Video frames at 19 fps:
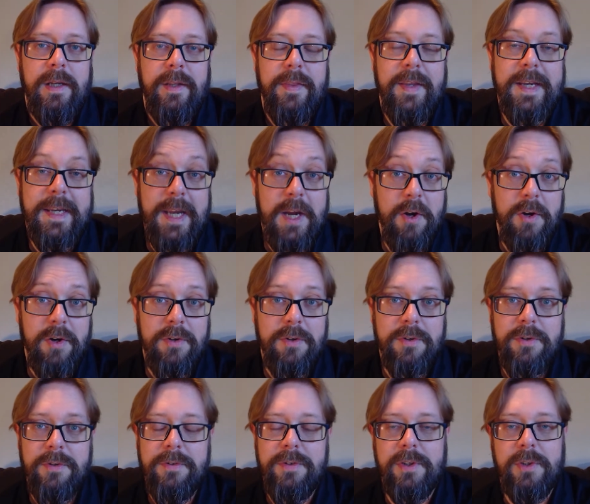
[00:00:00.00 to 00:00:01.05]
The
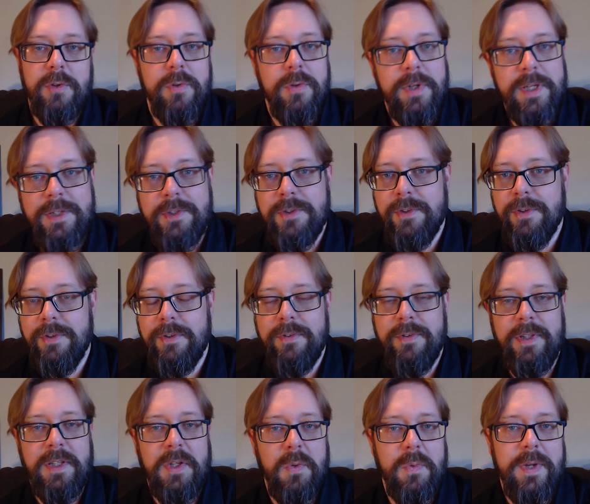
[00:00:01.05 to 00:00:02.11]
characters and creatures
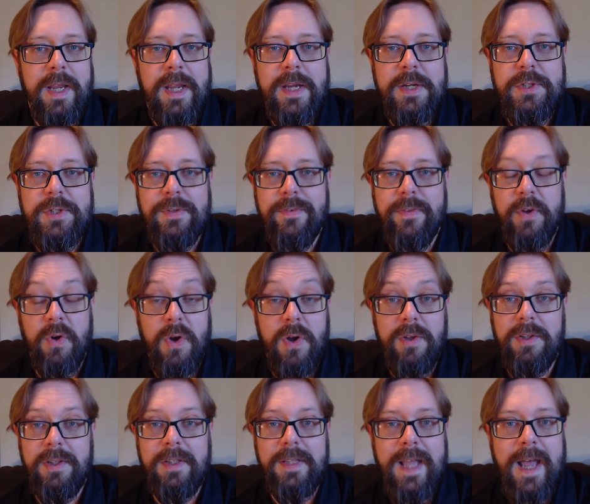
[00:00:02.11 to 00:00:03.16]
and locations, they're
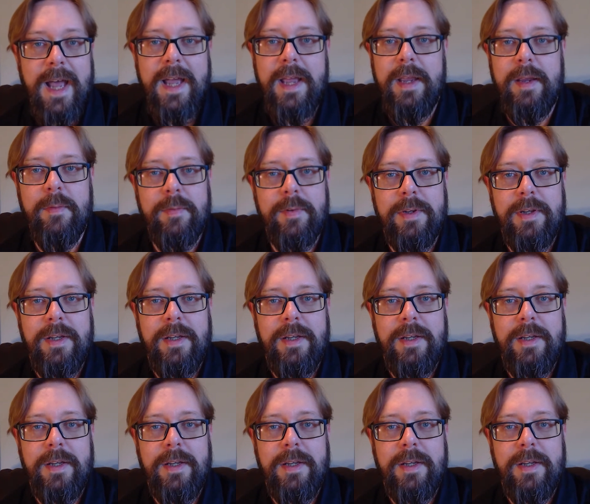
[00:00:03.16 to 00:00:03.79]
all alive,